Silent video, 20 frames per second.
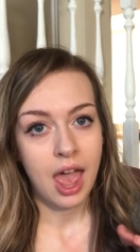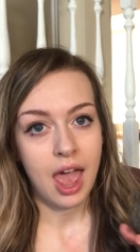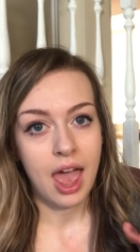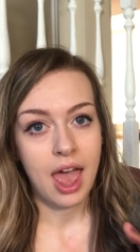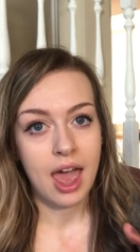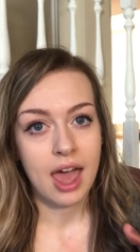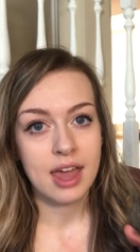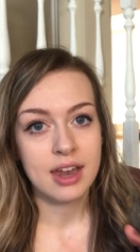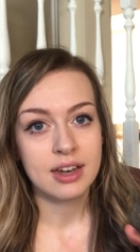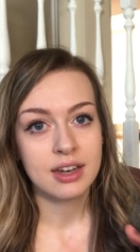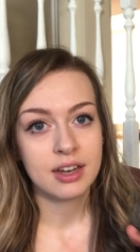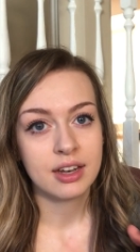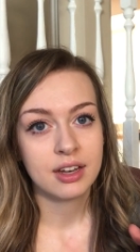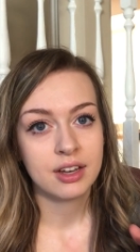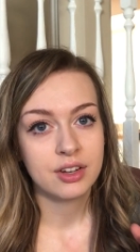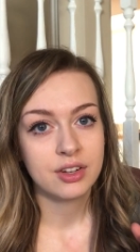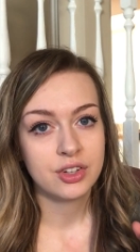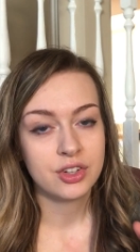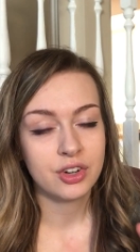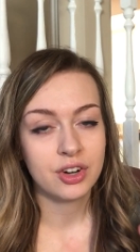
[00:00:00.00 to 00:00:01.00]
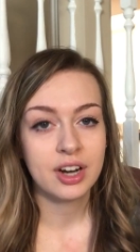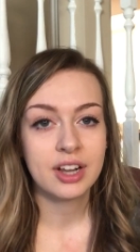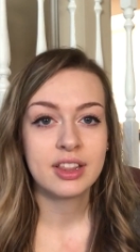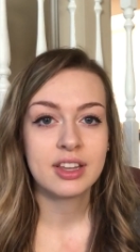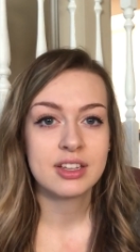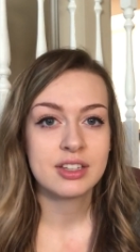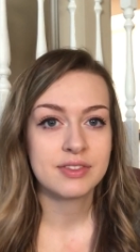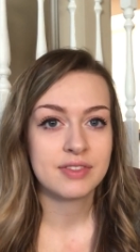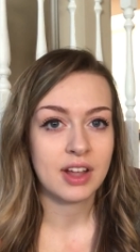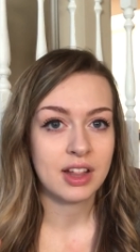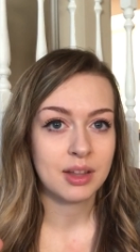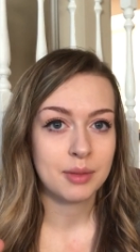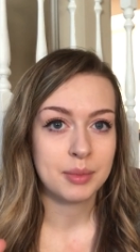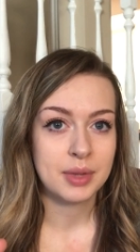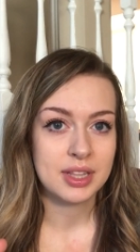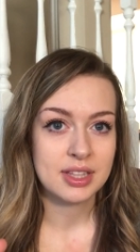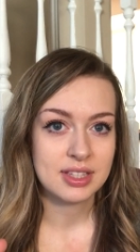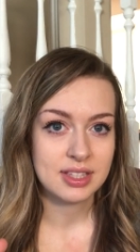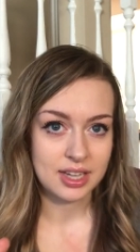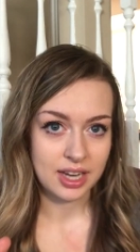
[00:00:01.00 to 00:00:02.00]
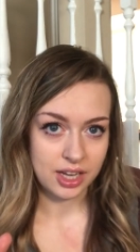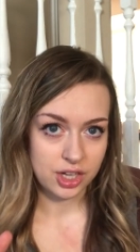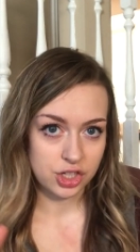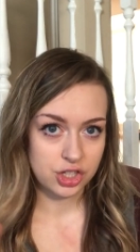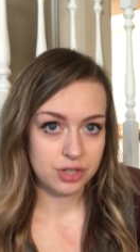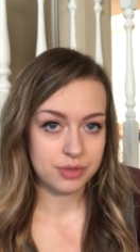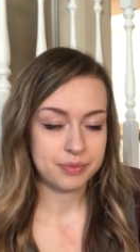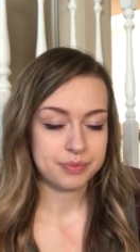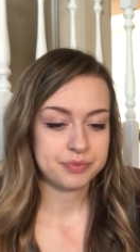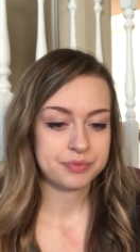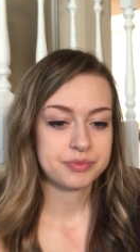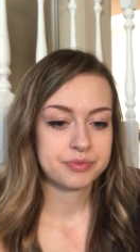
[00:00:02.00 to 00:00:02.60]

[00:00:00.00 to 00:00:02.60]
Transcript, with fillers: And during the development stage,